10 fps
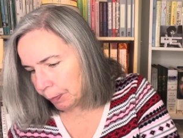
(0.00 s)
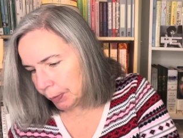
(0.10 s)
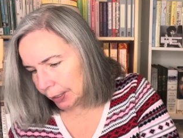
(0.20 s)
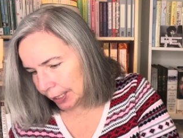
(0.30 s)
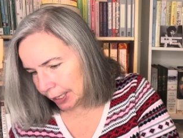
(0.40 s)

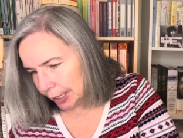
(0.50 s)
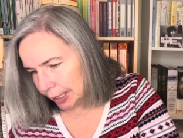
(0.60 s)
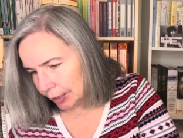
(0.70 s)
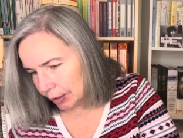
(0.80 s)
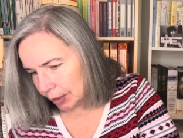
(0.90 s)

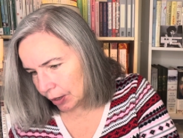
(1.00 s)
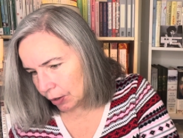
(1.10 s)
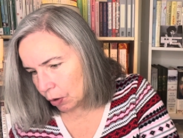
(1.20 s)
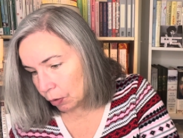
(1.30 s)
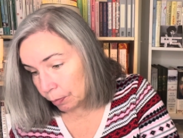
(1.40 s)
picking,
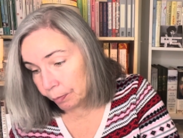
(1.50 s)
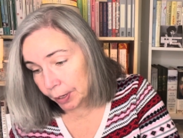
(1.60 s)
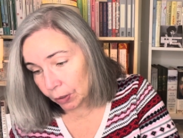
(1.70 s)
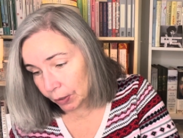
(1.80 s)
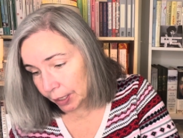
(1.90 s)
home
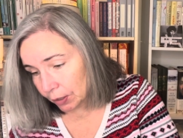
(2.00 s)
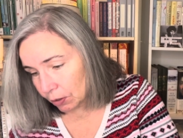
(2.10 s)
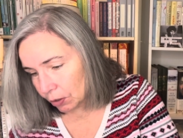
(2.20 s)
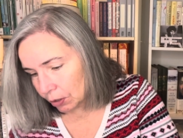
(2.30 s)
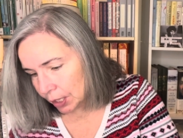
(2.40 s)

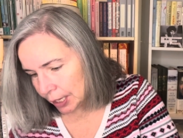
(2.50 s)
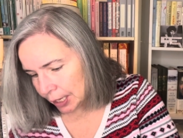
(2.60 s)
burial,